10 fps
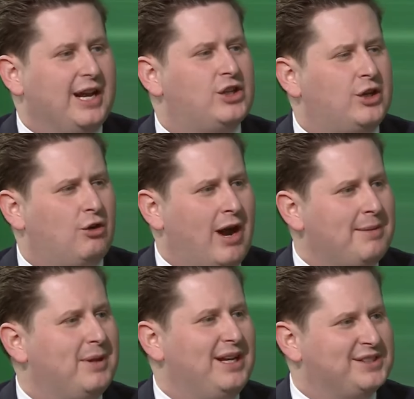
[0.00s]

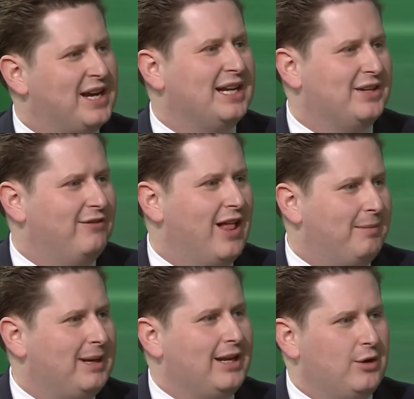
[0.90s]
incredibly exciting
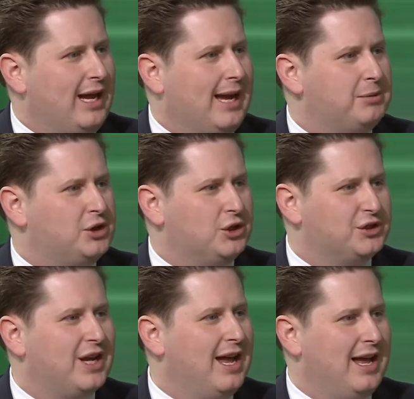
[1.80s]
development in New
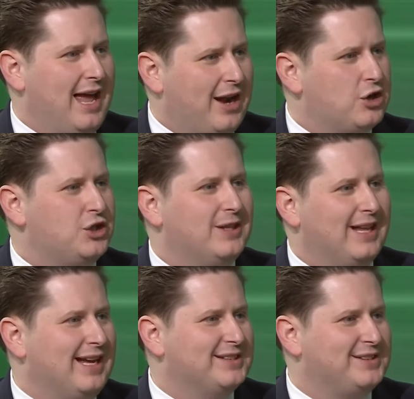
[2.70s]
Hampshire's energy
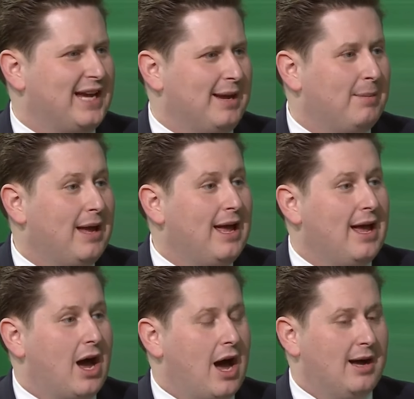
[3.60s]
landscape.
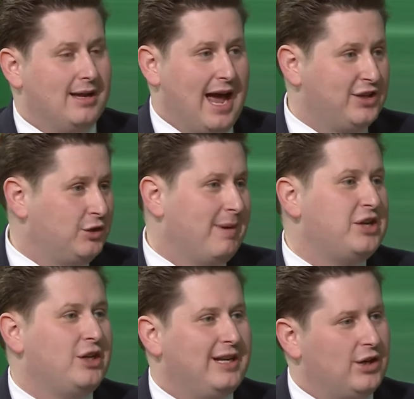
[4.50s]
Uh, as you
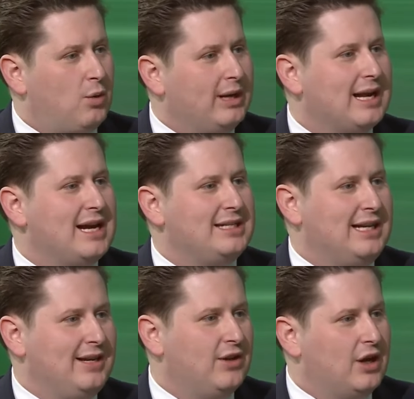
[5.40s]
mentioned, in
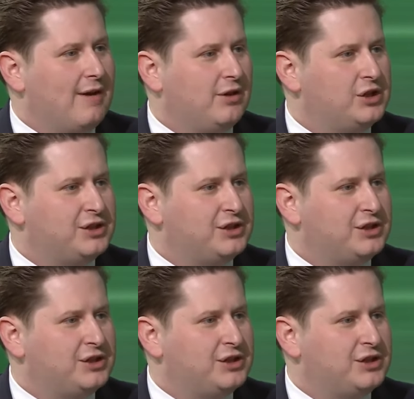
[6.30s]
2019, the governor